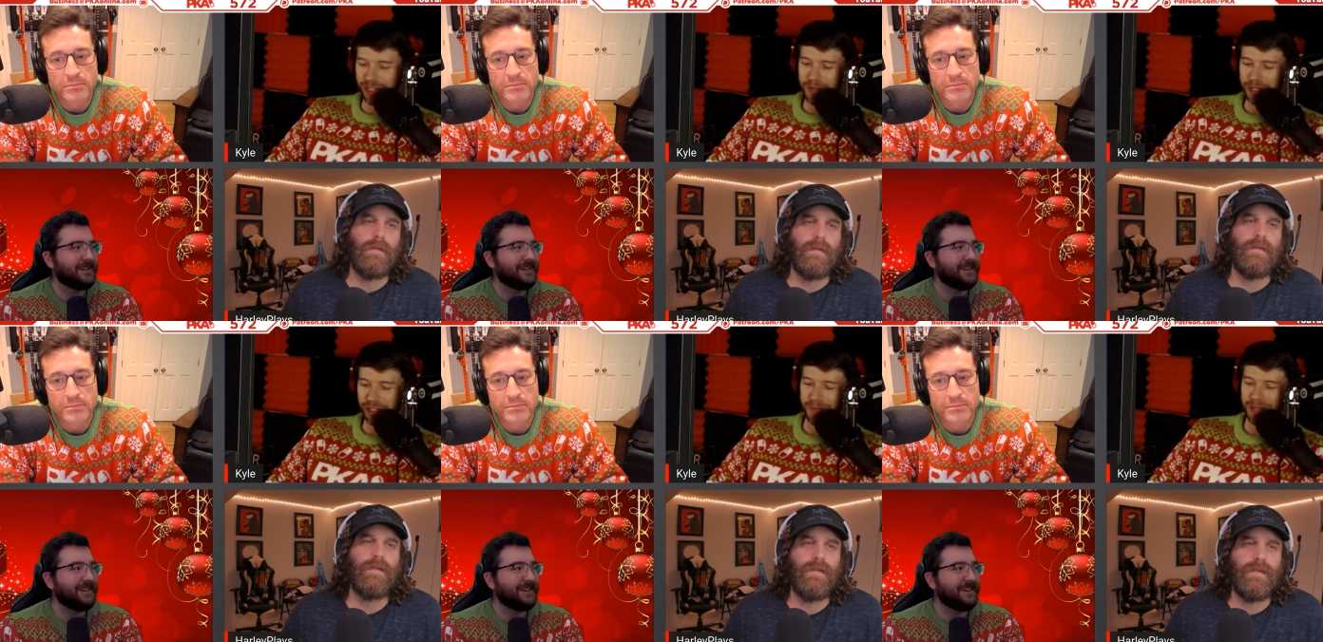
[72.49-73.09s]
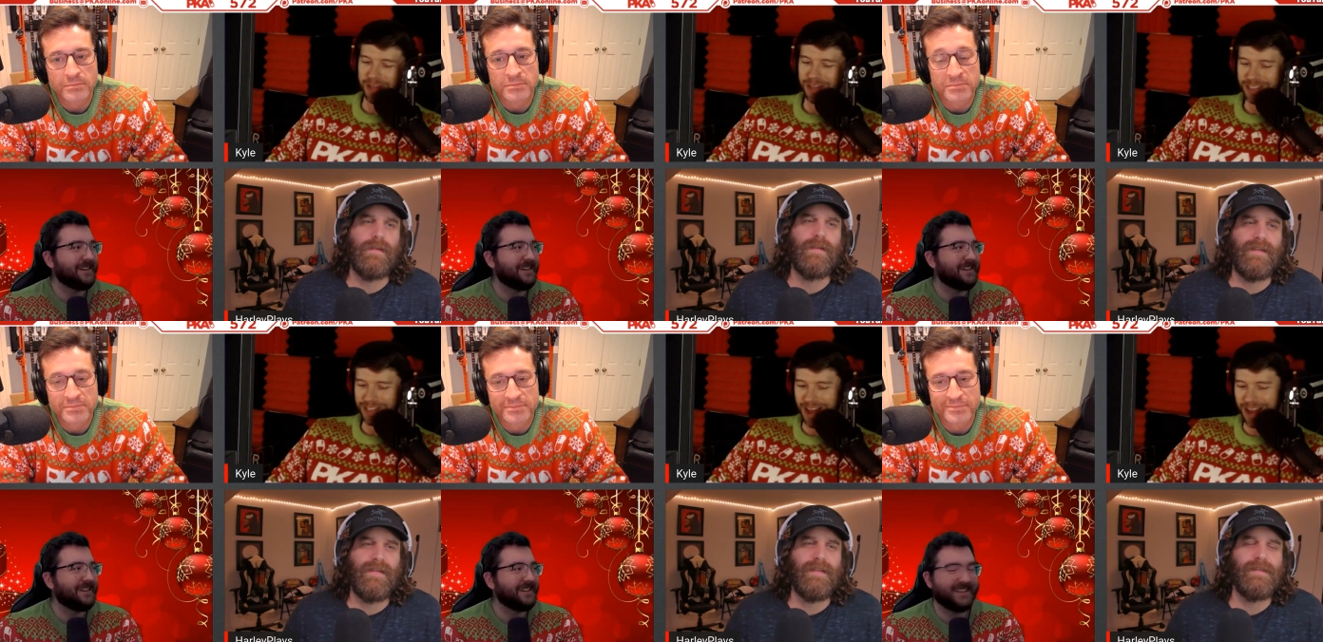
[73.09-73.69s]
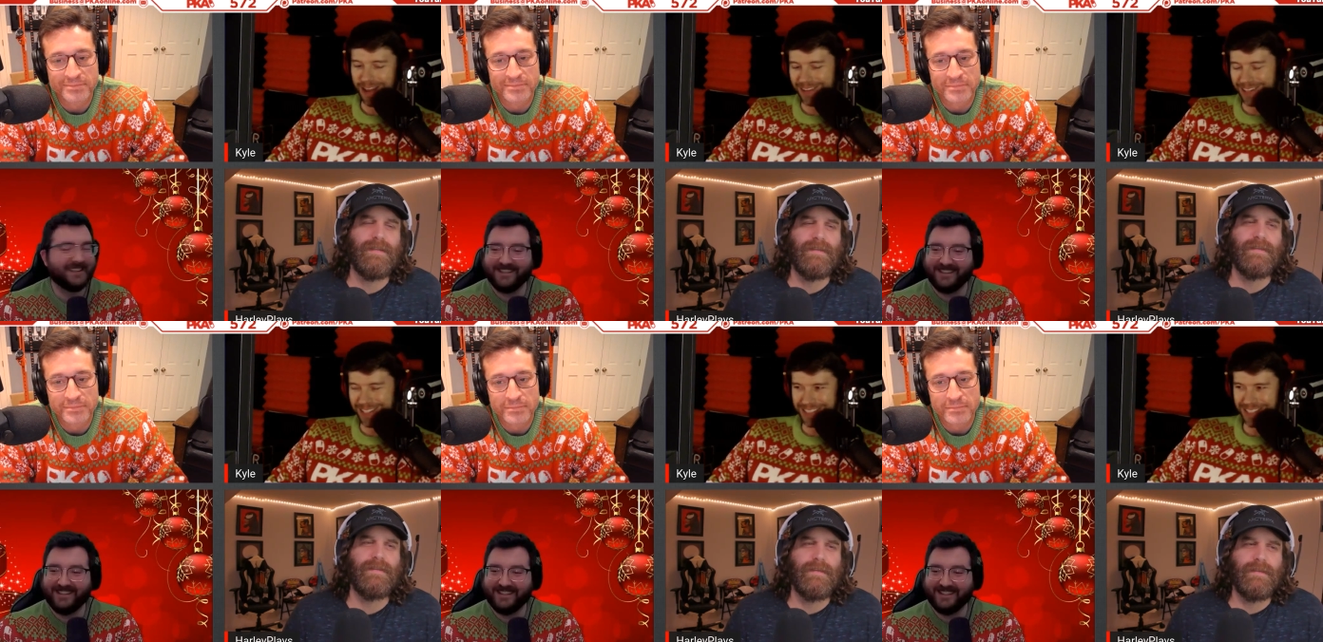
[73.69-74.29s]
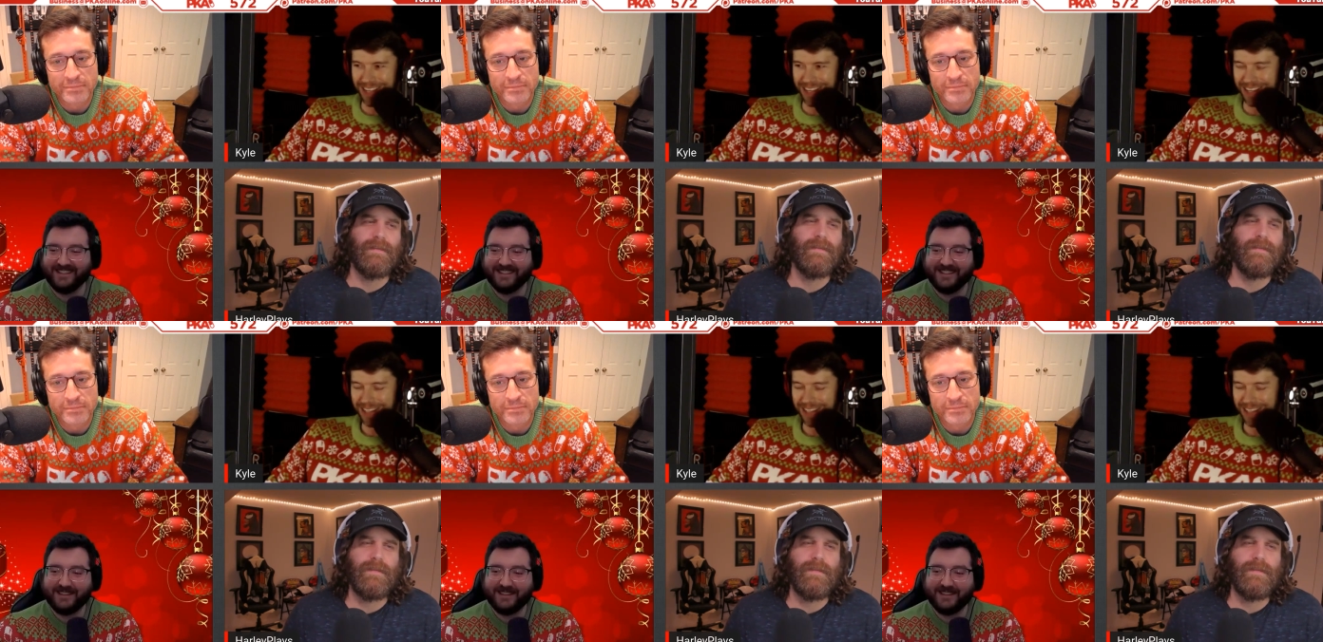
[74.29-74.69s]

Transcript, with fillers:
Speaker 1: shimmy style," and he's like,